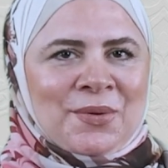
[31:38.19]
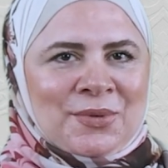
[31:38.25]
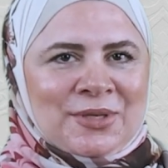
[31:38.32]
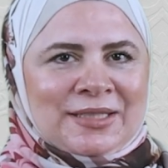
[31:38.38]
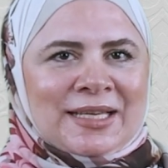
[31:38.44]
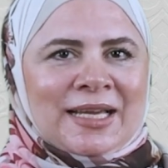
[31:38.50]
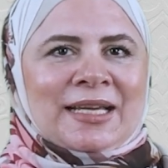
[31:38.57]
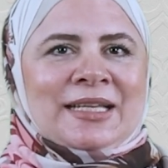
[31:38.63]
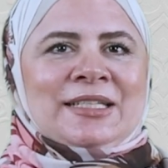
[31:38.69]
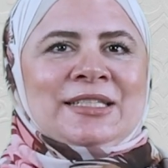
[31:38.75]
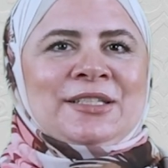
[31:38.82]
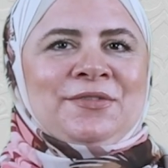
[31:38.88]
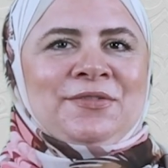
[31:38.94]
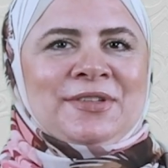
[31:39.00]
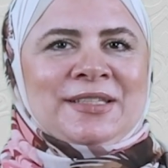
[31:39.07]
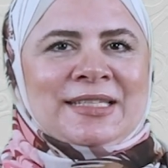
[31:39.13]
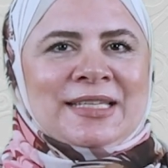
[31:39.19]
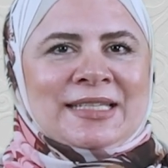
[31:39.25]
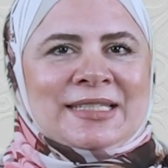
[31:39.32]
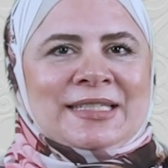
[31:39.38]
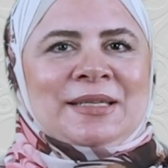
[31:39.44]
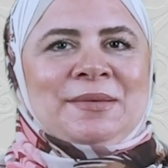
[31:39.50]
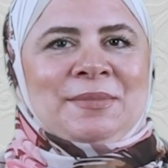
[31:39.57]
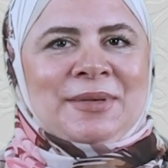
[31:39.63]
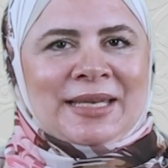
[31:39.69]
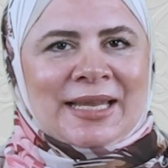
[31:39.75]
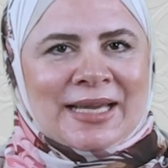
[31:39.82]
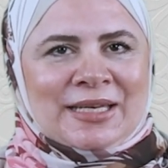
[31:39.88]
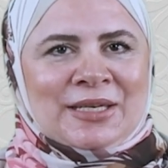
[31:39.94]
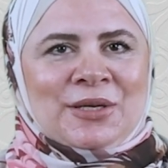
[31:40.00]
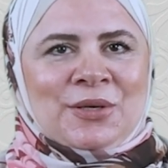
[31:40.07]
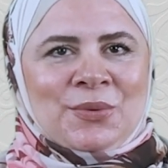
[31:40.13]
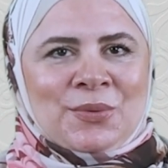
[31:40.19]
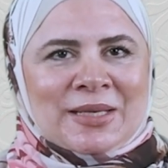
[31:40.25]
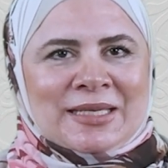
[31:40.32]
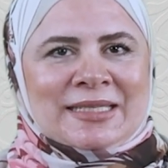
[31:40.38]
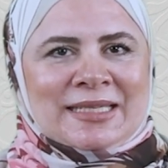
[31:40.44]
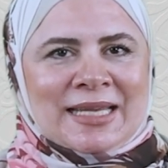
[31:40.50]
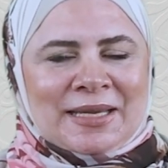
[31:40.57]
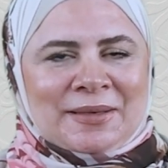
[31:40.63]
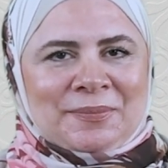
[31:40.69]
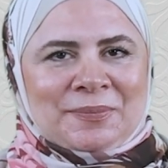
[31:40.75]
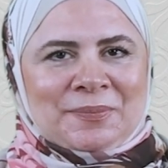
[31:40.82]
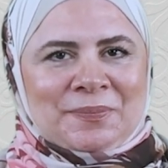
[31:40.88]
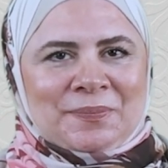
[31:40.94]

would like to visit Milan one day.